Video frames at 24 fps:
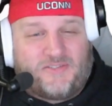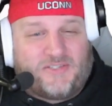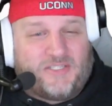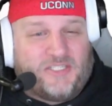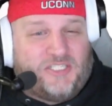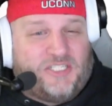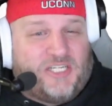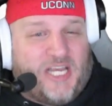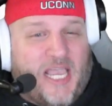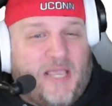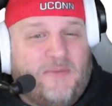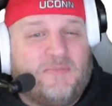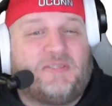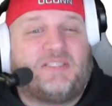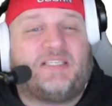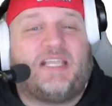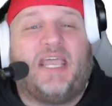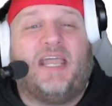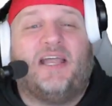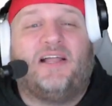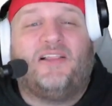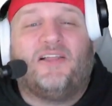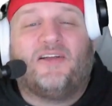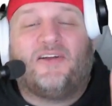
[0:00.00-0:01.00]
James
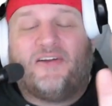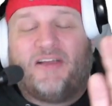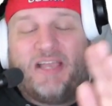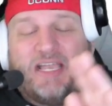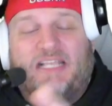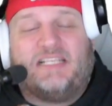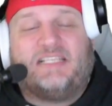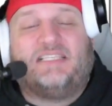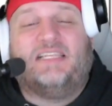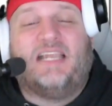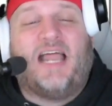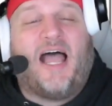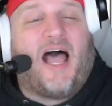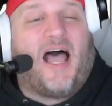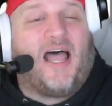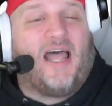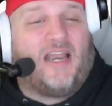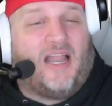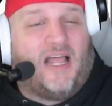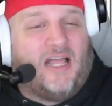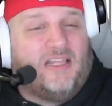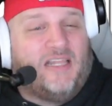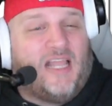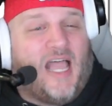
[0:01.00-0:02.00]
Taylor is
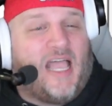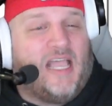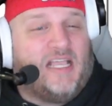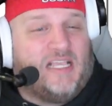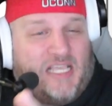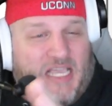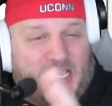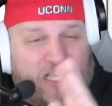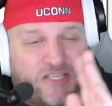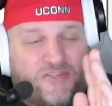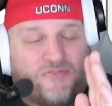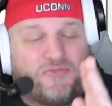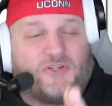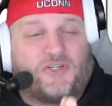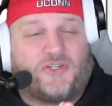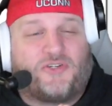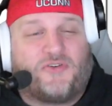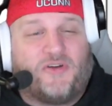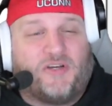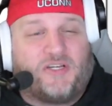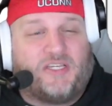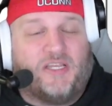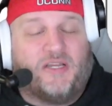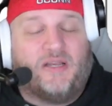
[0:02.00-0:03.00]
not, not is
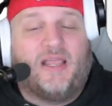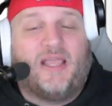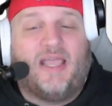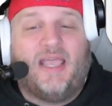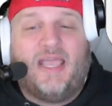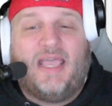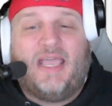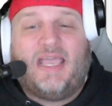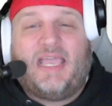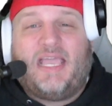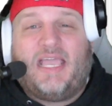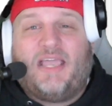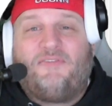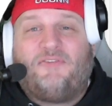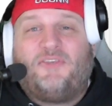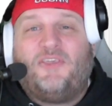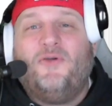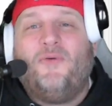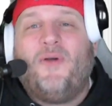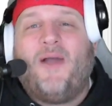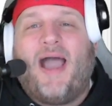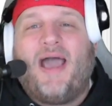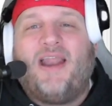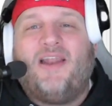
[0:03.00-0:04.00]
restricted. If
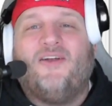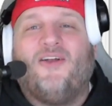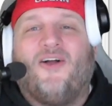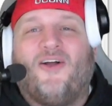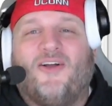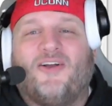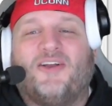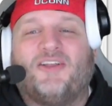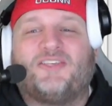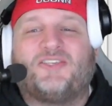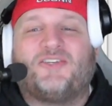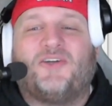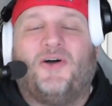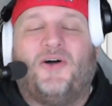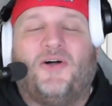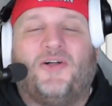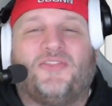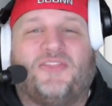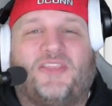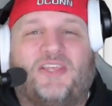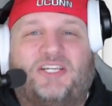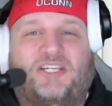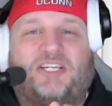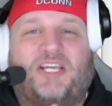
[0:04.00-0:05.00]
you had an artist
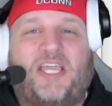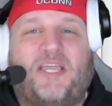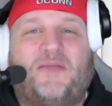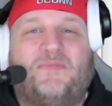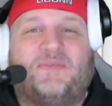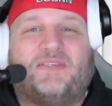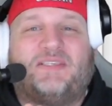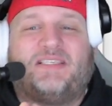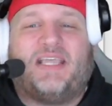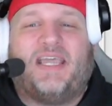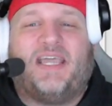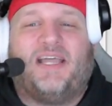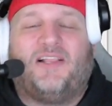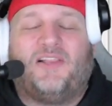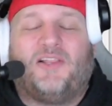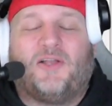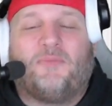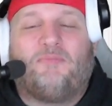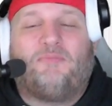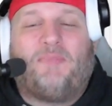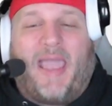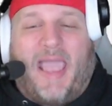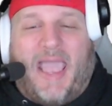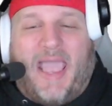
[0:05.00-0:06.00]
called the James
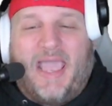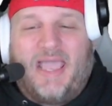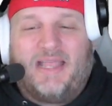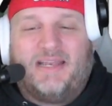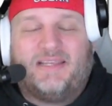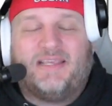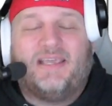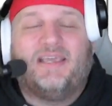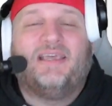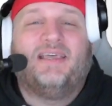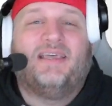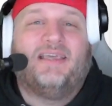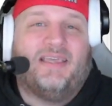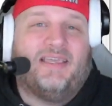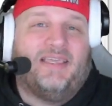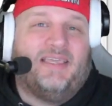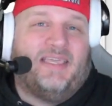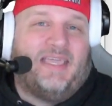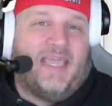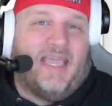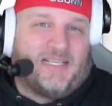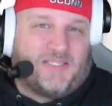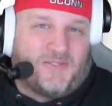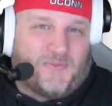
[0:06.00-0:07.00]
Taylor Band,
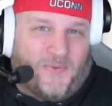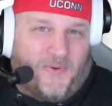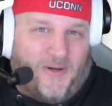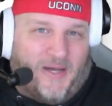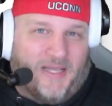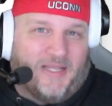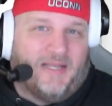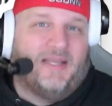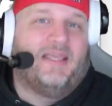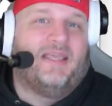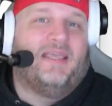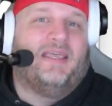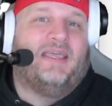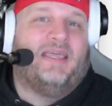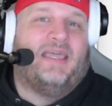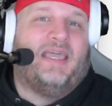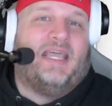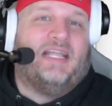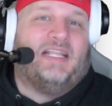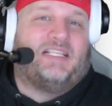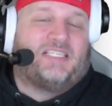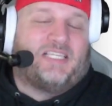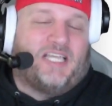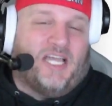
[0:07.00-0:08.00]
guess what?
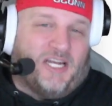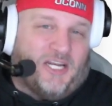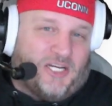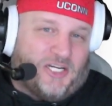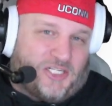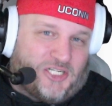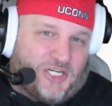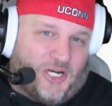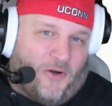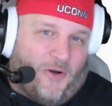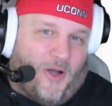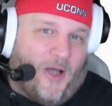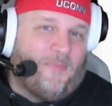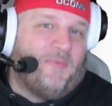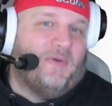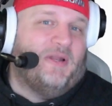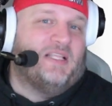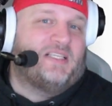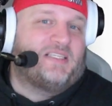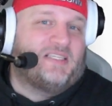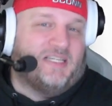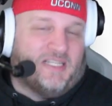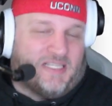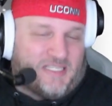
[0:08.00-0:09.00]
It's going to show up and
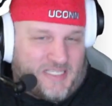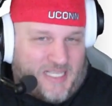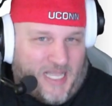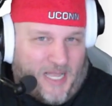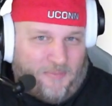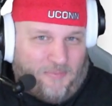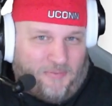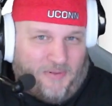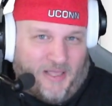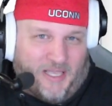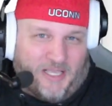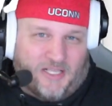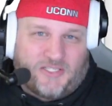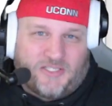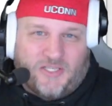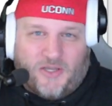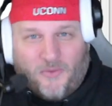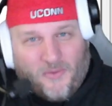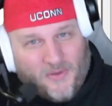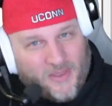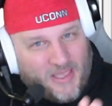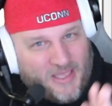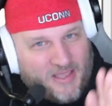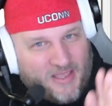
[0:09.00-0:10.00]
it's going to stop playing.
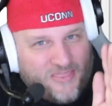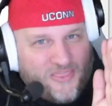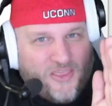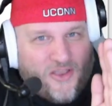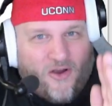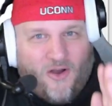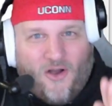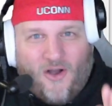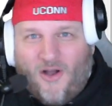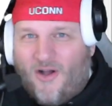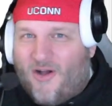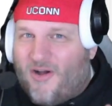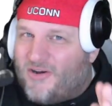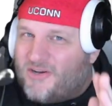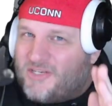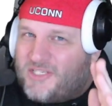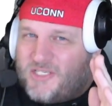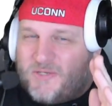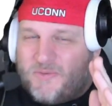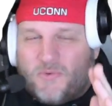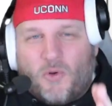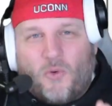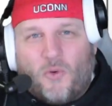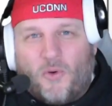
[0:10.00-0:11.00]
So there are
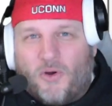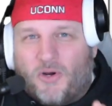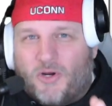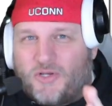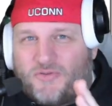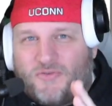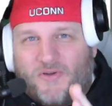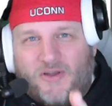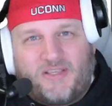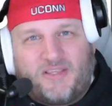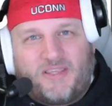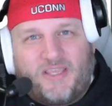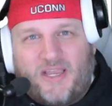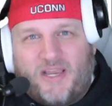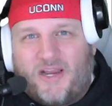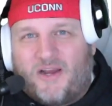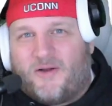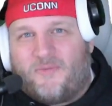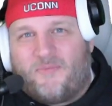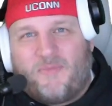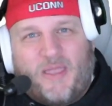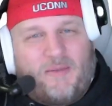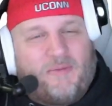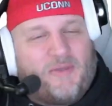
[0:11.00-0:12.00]
some quirks right
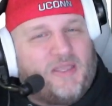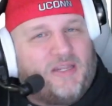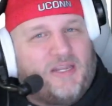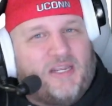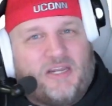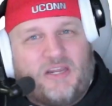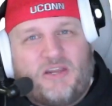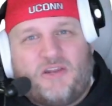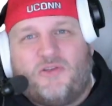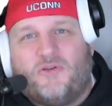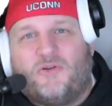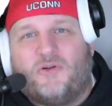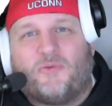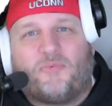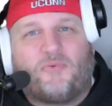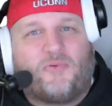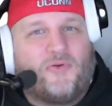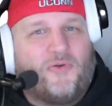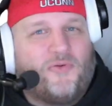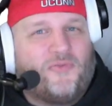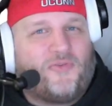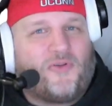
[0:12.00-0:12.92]
there. Maybe you need to do an approved